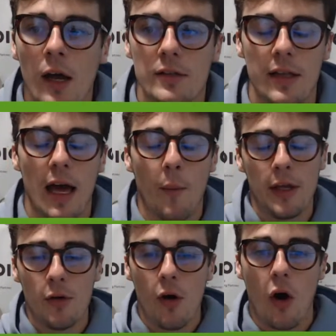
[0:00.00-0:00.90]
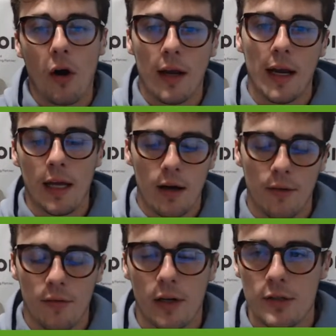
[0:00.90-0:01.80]
So that way you are getting
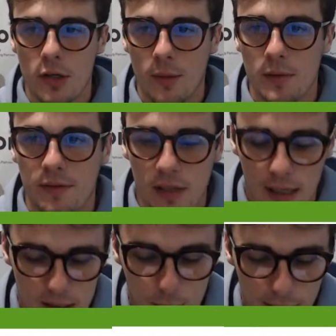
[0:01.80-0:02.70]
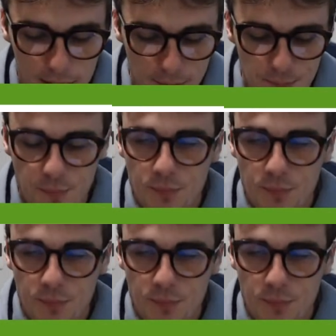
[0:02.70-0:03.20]
covered in terms of site speed.